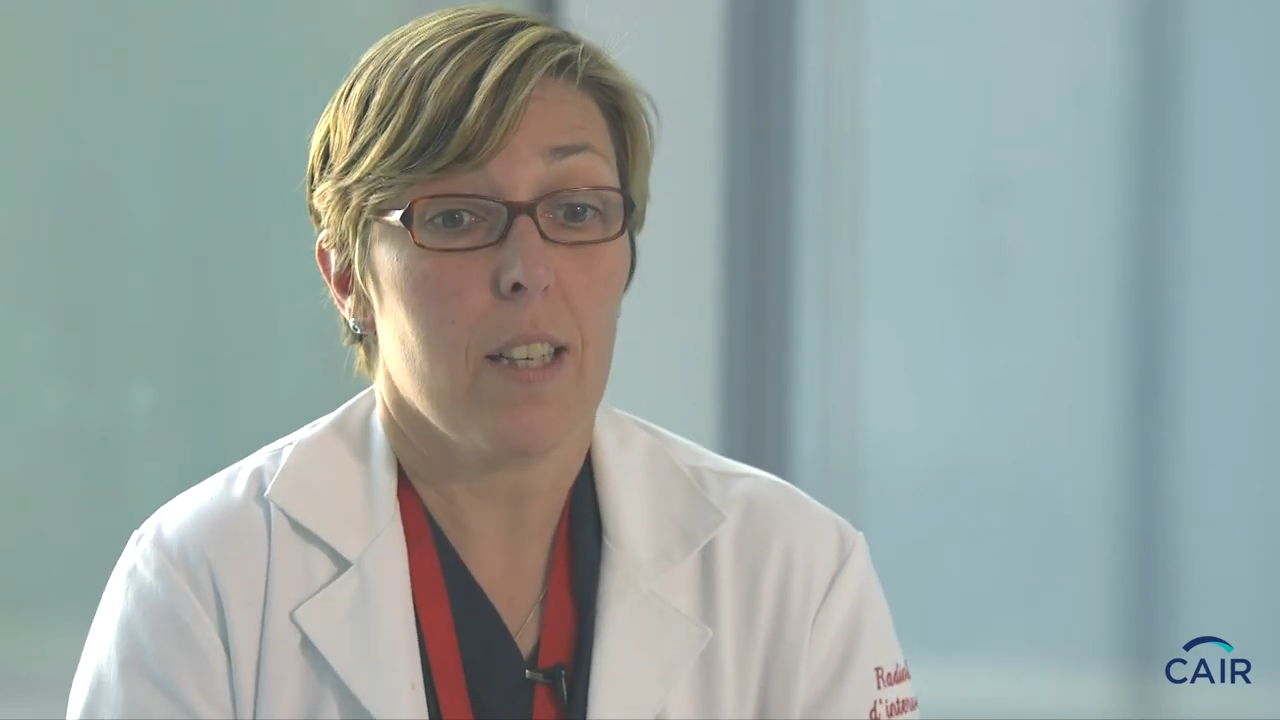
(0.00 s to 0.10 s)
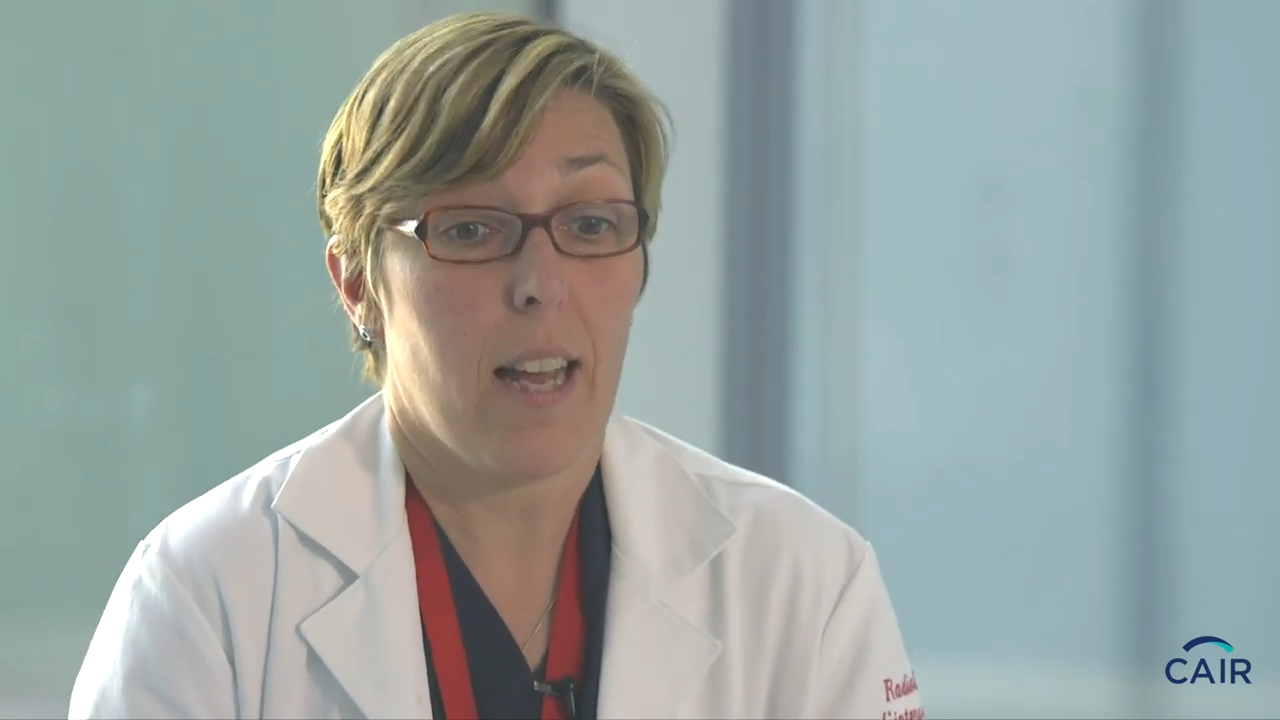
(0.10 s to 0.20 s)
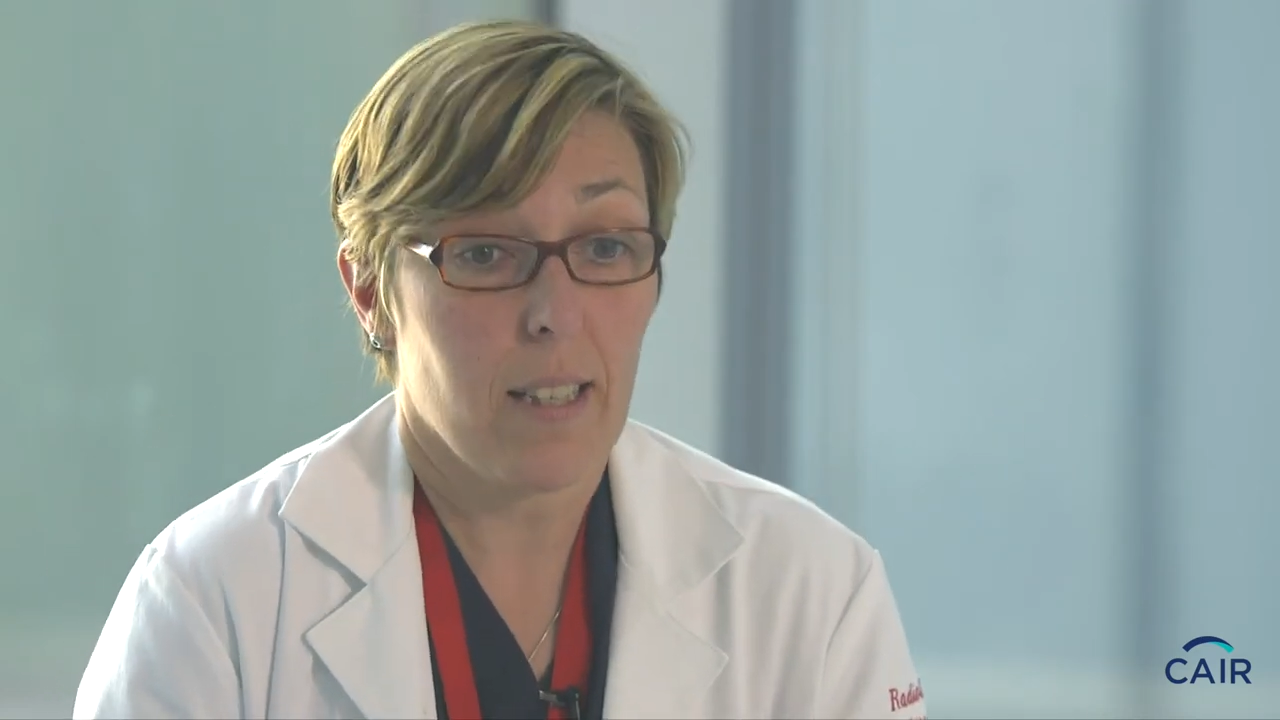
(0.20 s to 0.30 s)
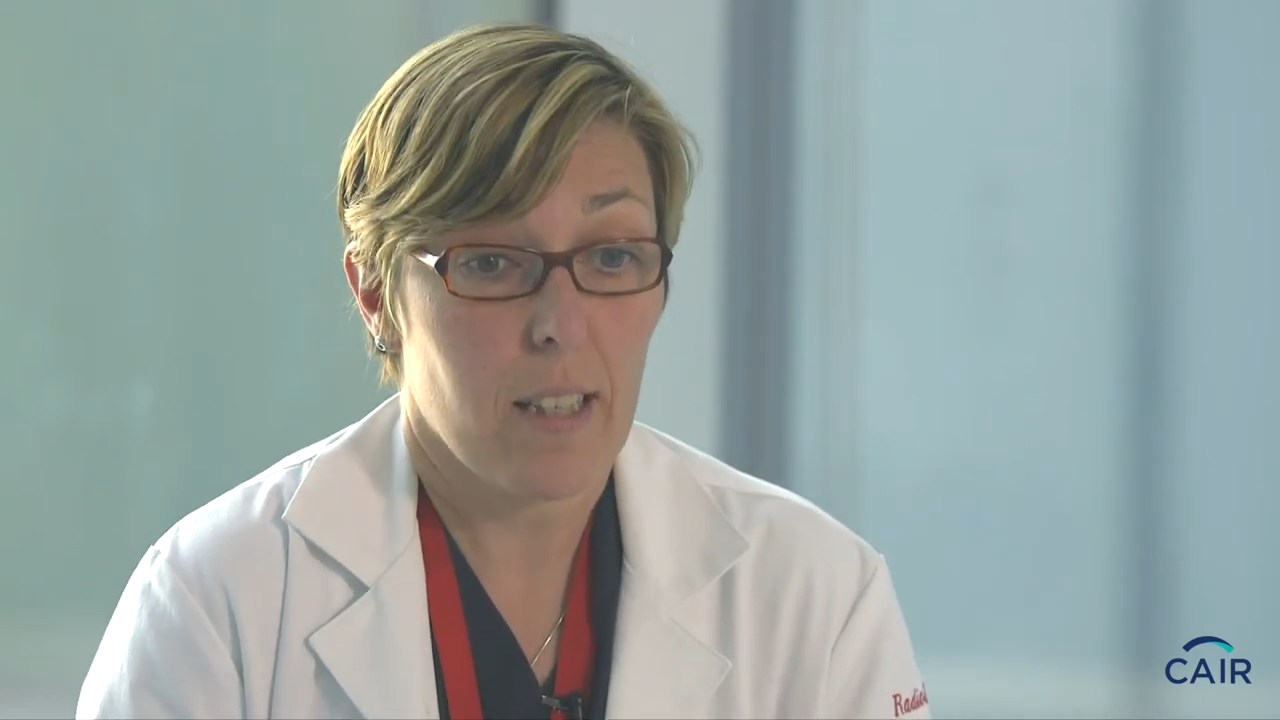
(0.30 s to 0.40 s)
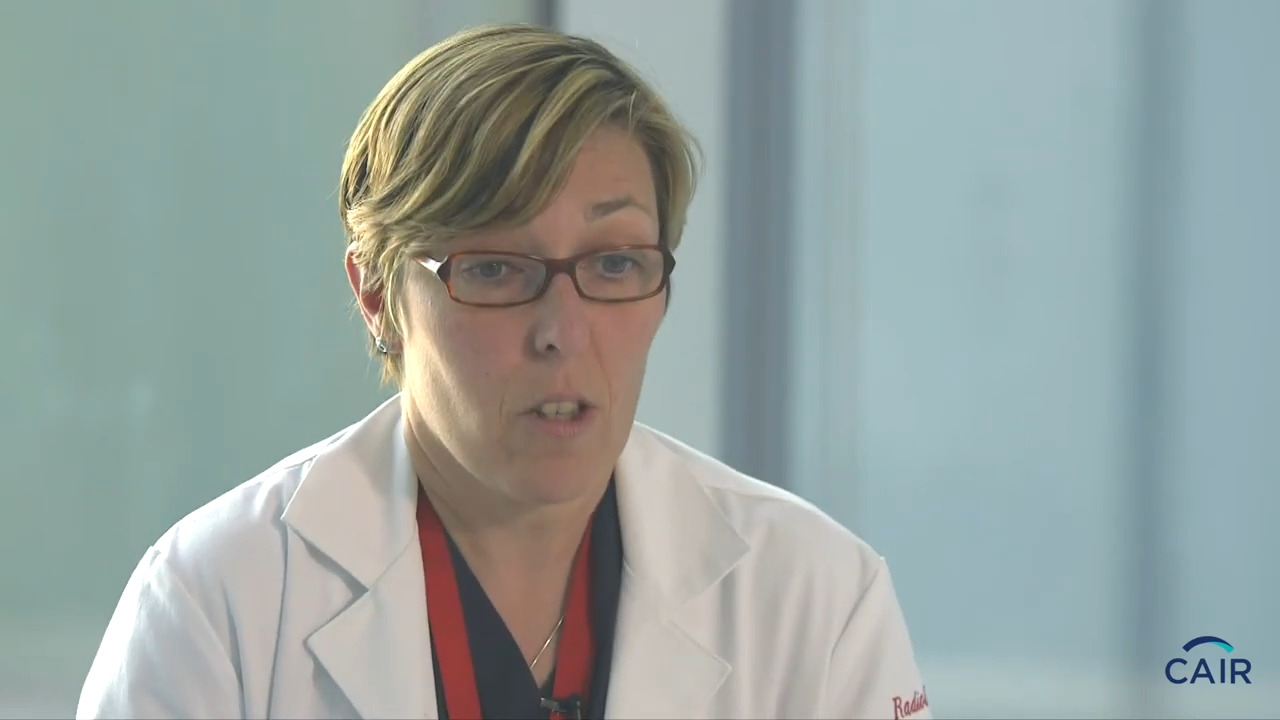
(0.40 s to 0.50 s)
an
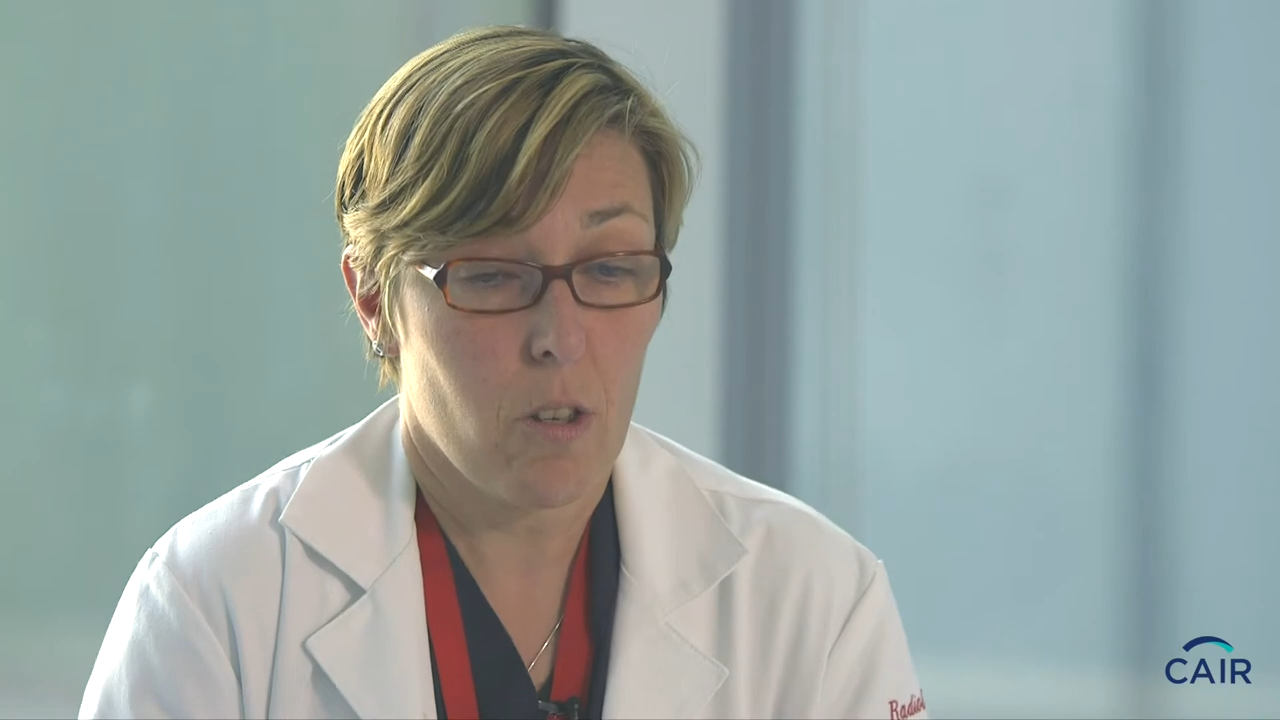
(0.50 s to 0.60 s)
access